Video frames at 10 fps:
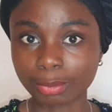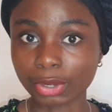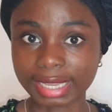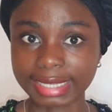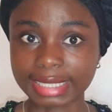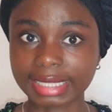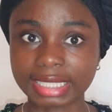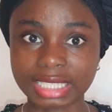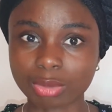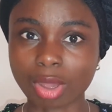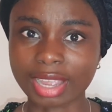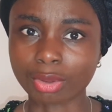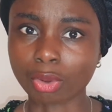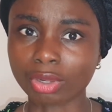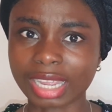essay, this is what I
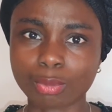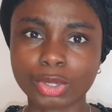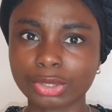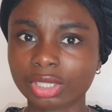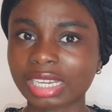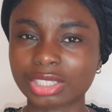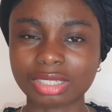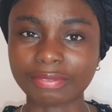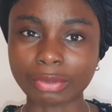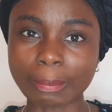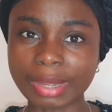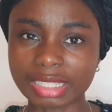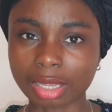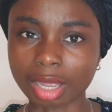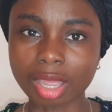go, like what do you think I should have done
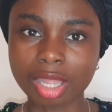better?